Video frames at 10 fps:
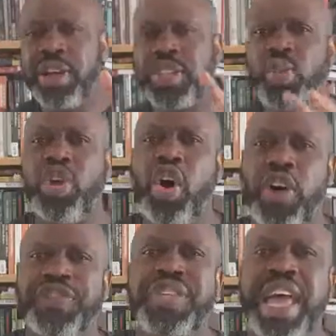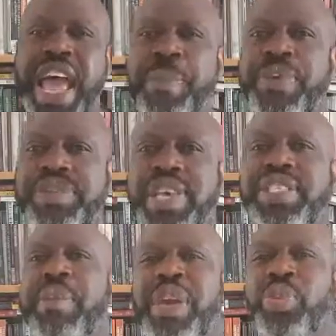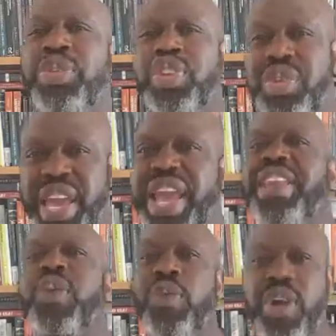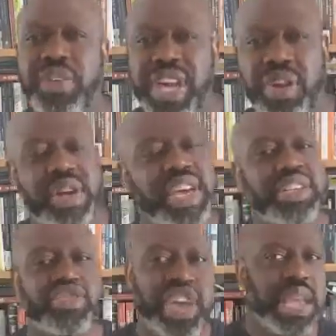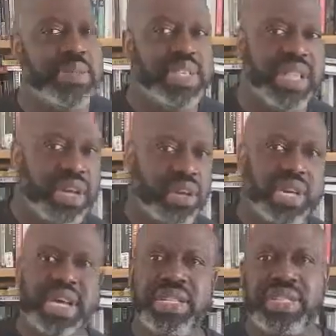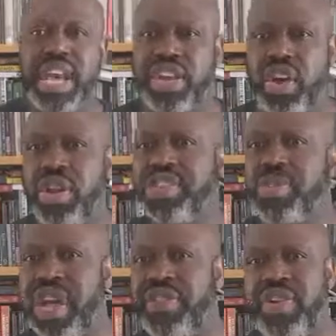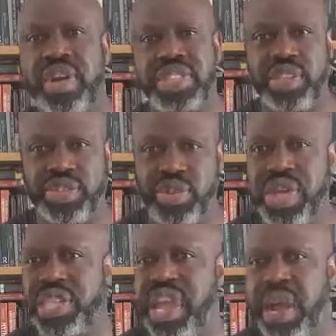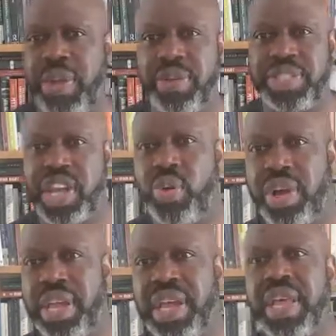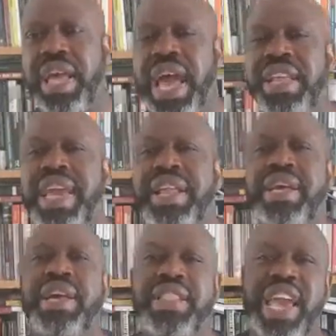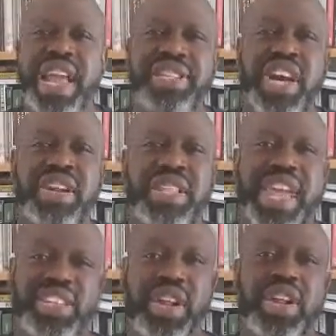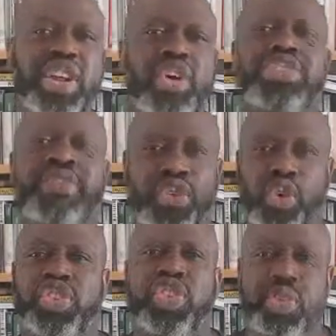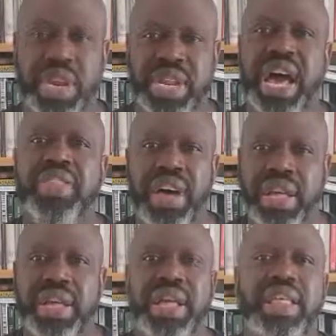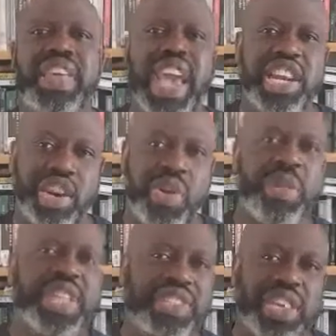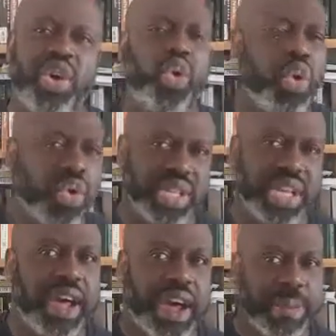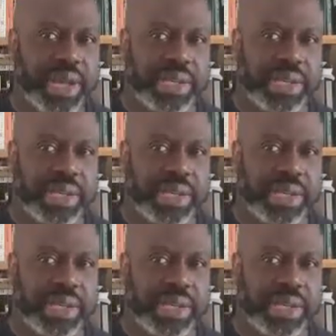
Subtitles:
Because what often happens is people will do the inner work. They'll look at their dreams and they'll look at their psychology and whatever else. They'll do their therapy and so on. And yet the internal and the external are not divorced from one another. They interact with each other all the time.